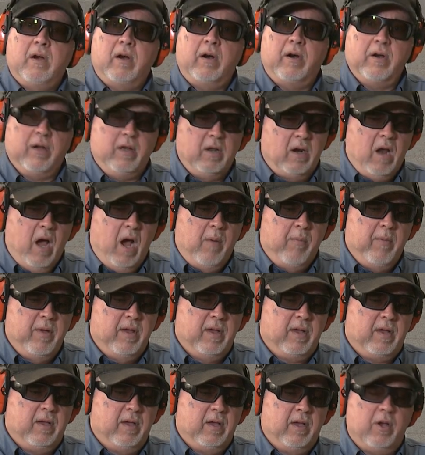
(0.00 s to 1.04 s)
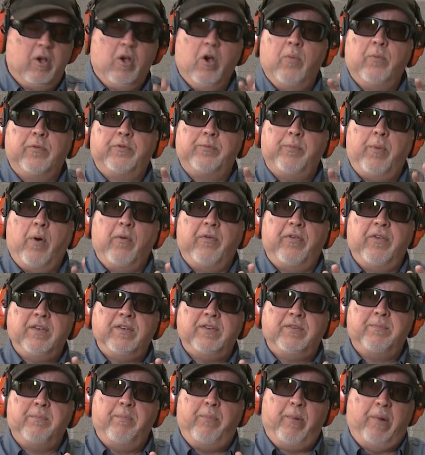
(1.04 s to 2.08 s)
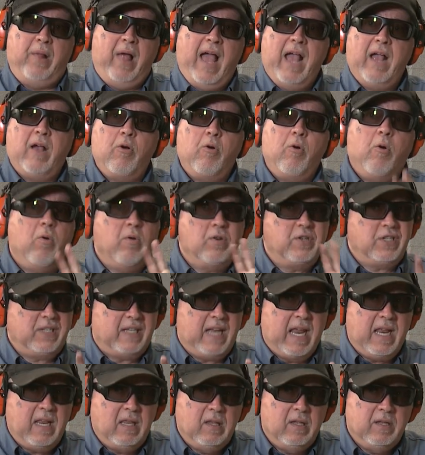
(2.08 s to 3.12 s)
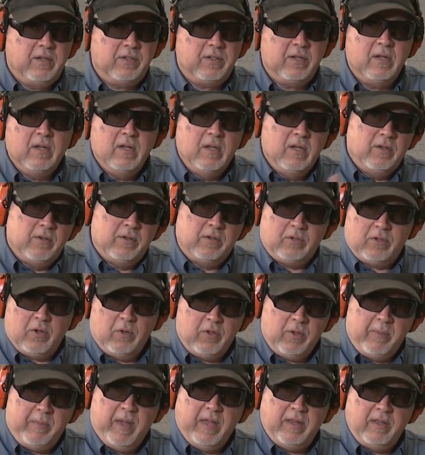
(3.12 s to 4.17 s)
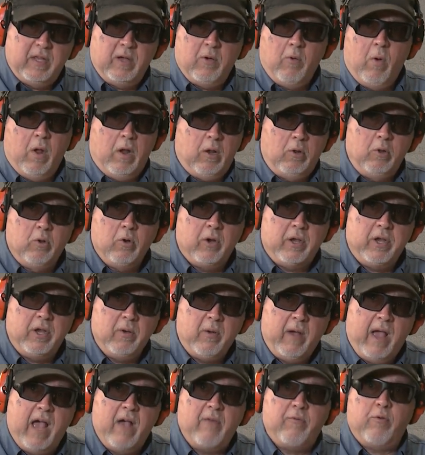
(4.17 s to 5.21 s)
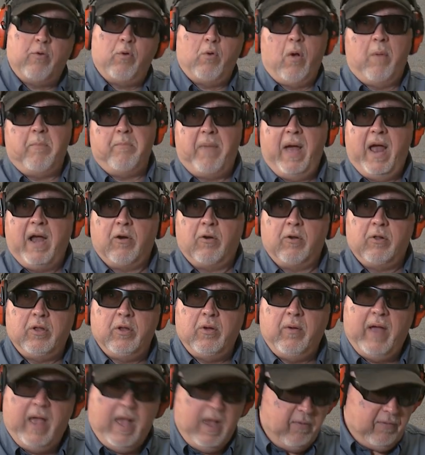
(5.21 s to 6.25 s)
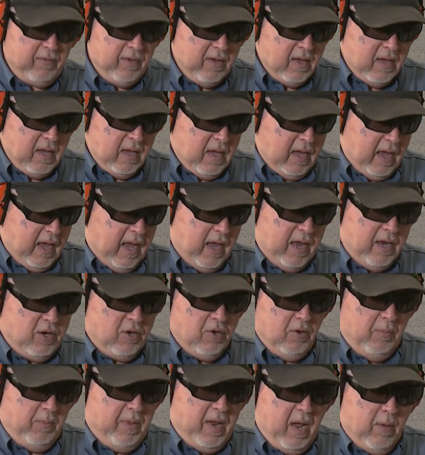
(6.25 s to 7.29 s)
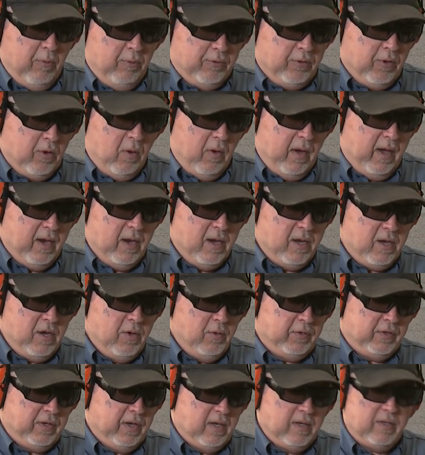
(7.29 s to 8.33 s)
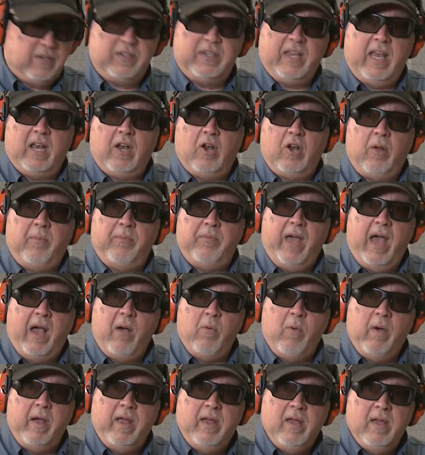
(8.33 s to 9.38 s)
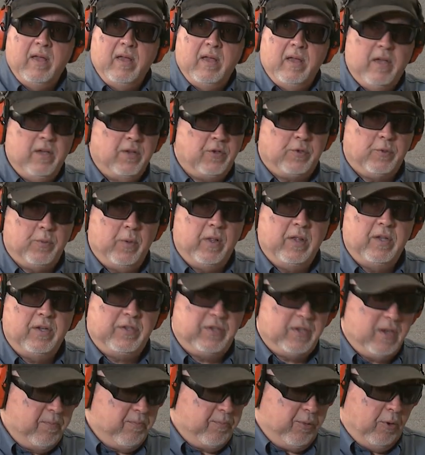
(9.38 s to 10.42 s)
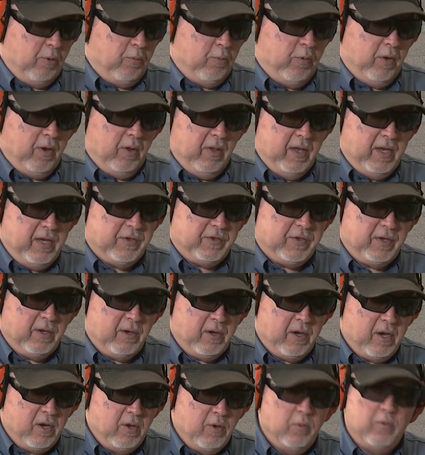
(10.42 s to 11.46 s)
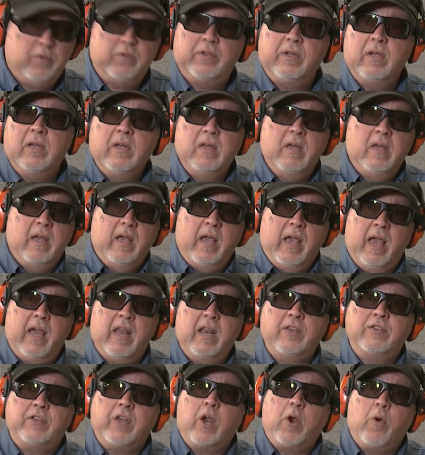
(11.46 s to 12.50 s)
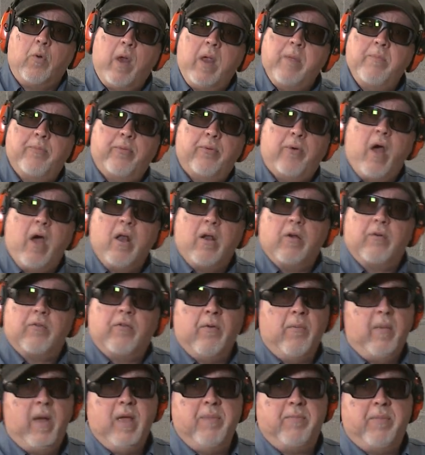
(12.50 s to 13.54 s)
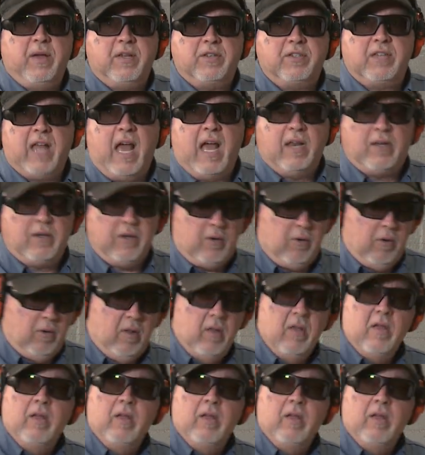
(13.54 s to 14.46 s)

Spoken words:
ergonomic, it comes both in black or stainless, so depending what look you have or what barrel you have, and you'll be able to go ahead and use it and set it up that way. It's really simple, real easy to use, and it's a great product from Apex Tactical.